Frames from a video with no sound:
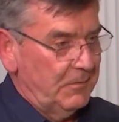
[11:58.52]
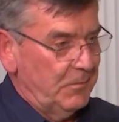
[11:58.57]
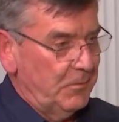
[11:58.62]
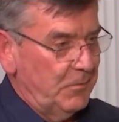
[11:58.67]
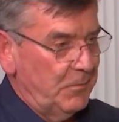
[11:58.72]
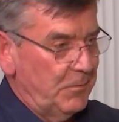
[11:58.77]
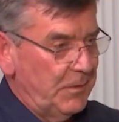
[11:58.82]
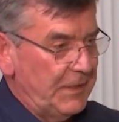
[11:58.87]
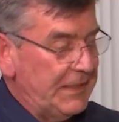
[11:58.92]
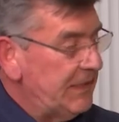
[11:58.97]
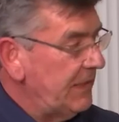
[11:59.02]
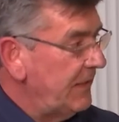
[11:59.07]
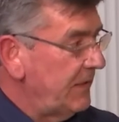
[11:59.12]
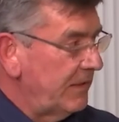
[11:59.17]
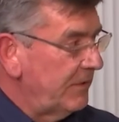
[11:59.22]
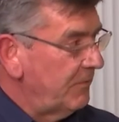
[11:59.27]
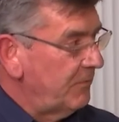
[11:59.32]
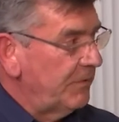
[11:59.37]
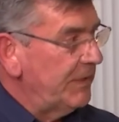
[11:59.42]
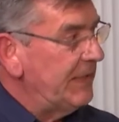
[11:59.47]
we
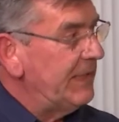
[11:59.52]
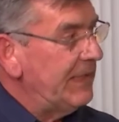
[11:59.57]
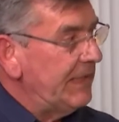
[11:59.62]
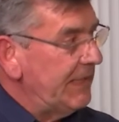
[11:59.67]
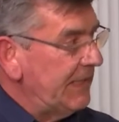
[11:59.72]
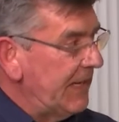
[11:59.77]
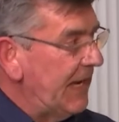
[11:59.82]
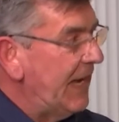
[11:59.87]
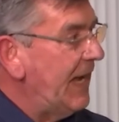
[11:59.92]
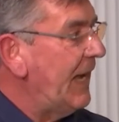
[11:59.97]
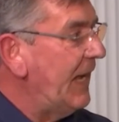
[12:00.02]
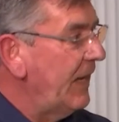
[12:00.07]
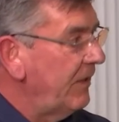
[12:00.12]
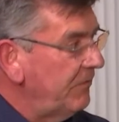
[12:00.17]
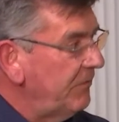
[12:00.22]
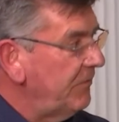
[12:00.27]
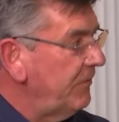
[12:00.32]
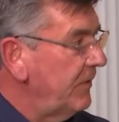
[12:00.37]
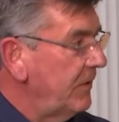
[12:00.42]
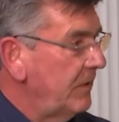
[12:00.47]
didn't really
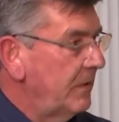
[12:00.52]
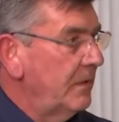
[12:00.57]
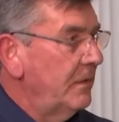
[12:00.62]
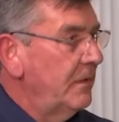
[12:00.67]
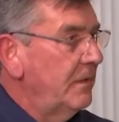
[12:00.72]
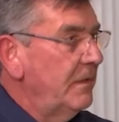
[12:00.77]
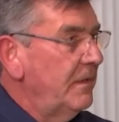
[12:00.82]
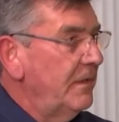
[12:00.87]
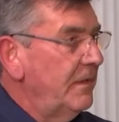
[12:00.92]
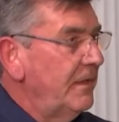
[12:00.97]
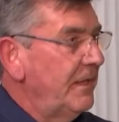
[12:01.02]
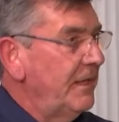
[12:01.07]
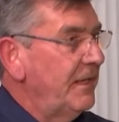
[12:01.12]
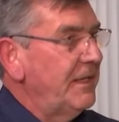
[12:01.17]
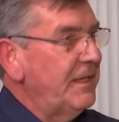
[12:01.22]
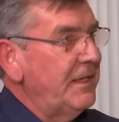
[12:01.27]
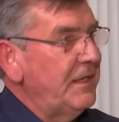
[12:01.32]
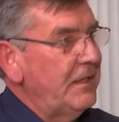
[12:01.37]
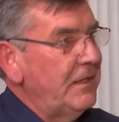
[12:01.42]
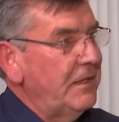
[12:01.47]
have
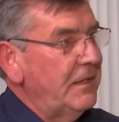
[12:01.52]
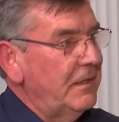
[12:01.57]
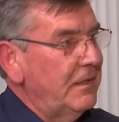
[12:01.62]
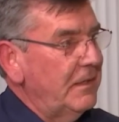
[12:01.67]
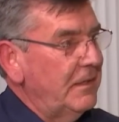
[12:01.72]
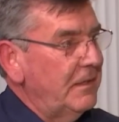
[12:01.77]
any